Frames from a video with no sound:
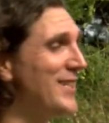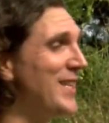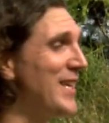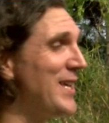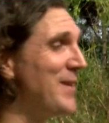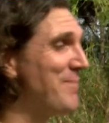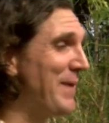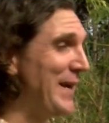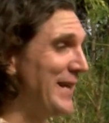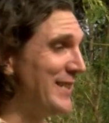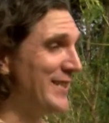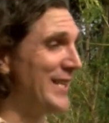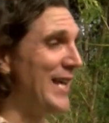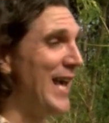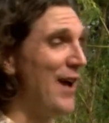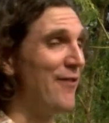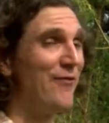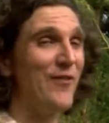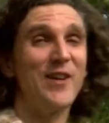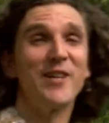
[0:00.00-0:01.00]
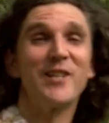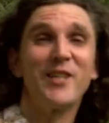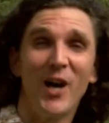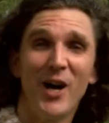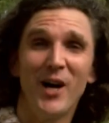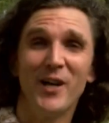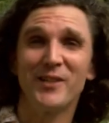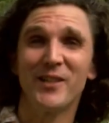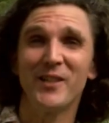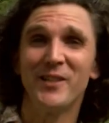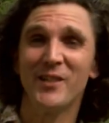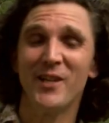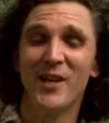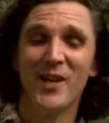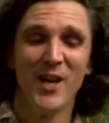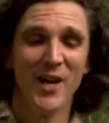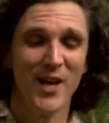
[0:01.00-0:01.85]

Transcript: the P C F garden.